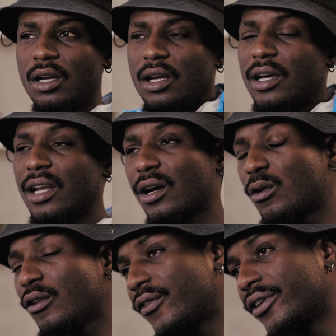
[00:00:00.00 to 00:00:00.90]
and like,
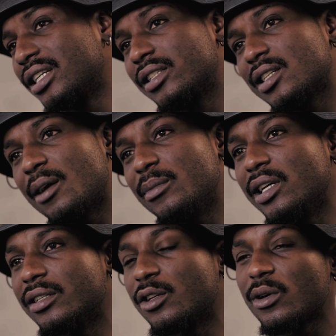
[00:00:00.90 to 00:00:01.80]
go for it. I
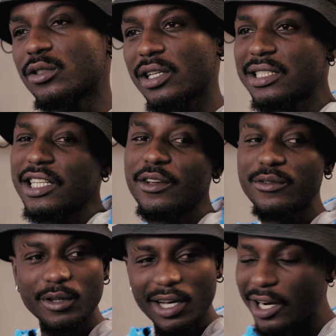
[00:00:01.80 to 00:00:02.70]
mean, no one's gonna save you.
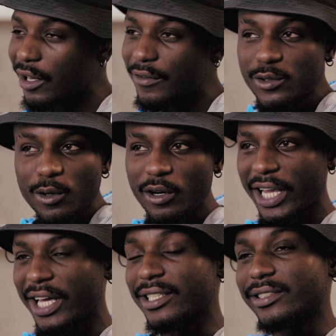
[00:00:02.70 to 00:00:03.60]
You gotta have to go
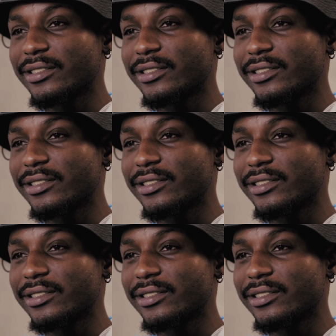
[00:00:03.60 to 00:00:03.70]
get it.